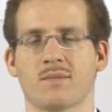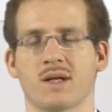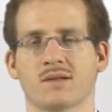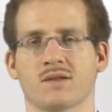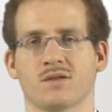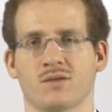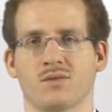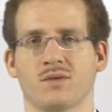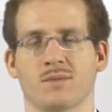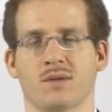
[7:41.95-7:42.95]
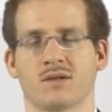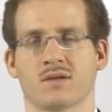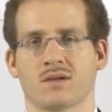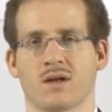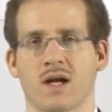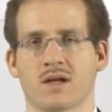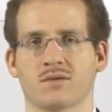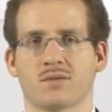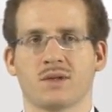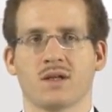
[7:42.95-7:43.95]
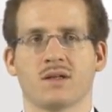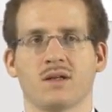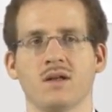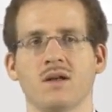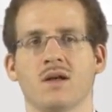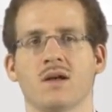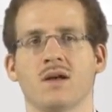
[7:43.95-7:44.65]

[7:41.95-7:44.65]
a message to a particular actor PID.